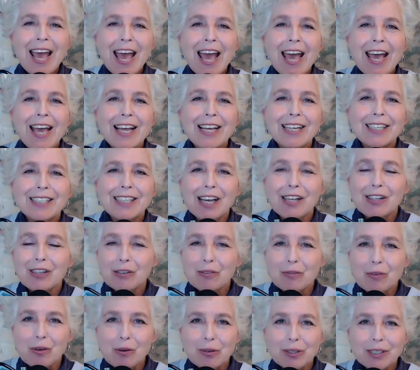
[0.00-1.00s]
and I
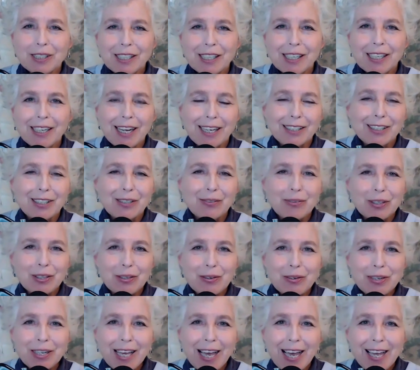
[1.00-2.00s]
look forward to connecting with
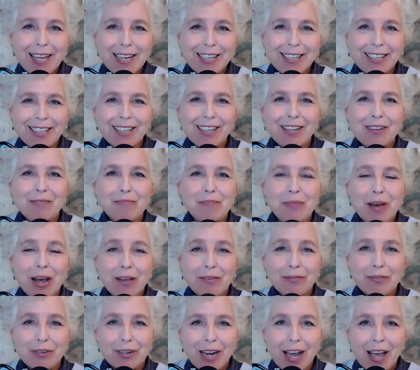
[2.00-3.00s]
you again.
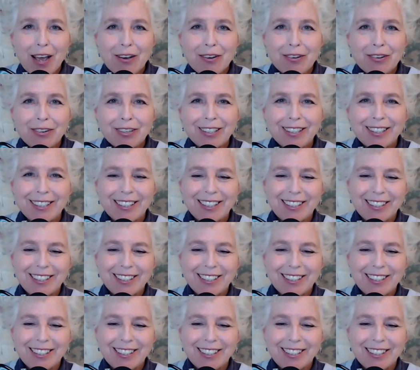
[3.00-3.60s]
Bye for now.